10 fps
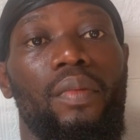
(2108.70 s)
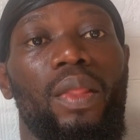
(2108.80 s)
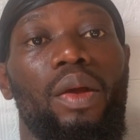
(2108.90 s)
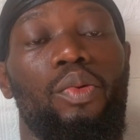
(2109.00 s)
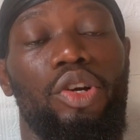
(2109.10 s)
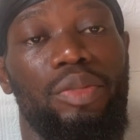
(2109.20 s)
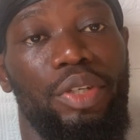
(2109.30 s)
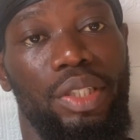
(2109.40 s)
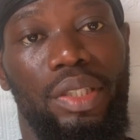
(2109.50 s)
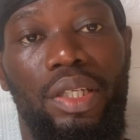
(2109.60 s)

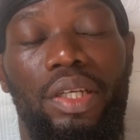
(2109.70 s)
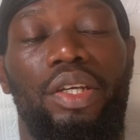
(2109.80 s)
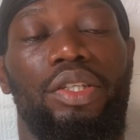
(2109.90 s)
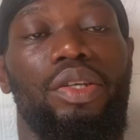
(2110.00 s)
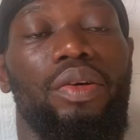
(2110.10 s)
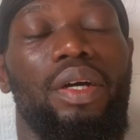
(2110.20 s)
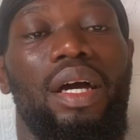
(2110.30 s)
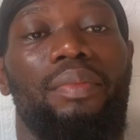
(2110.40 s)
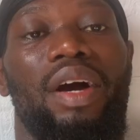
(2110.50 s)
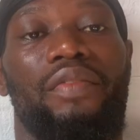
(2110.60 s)
workspace. So
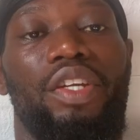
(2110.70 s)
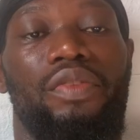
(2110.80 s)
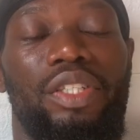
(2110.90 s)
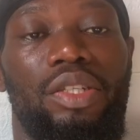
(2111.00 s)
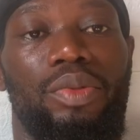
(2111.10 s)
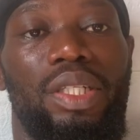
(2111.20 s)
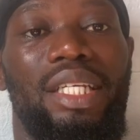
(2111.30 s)
I'm having a conversation with it.